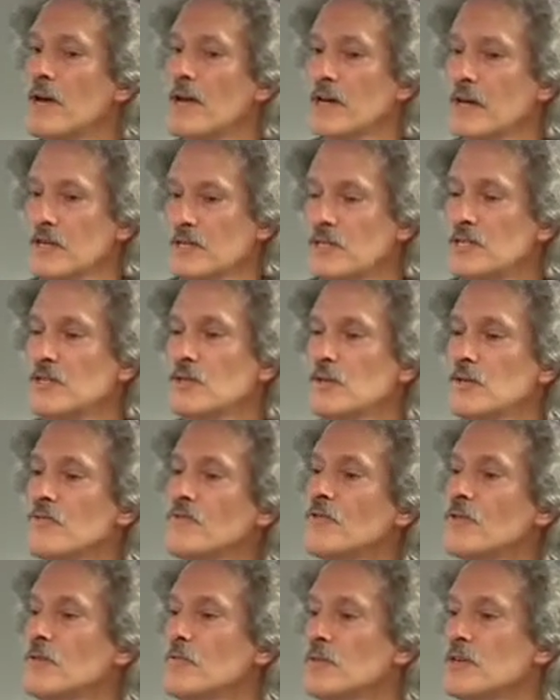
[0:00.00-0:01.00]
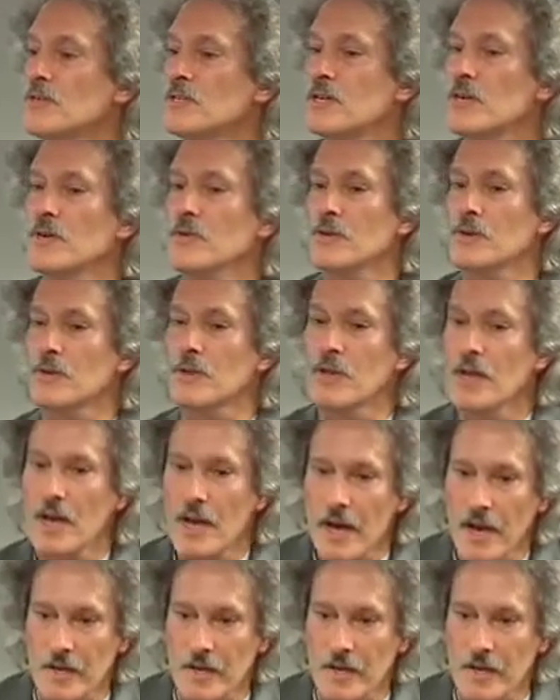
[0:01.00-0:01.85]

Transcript: a concern for the material